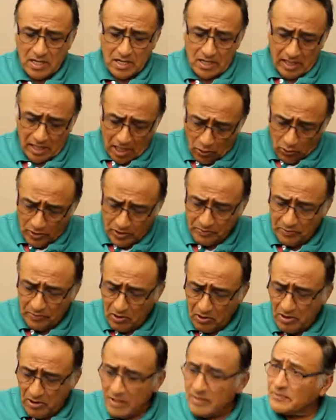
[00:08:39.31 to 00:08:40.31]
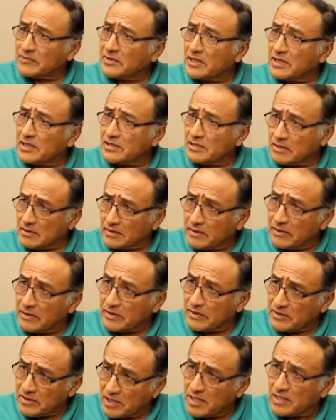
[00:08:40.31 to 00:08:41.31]
graduate programs,
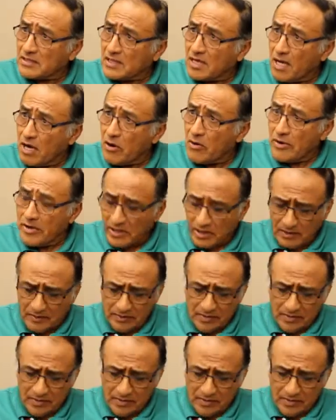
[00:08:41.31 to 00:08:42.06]
6 hours,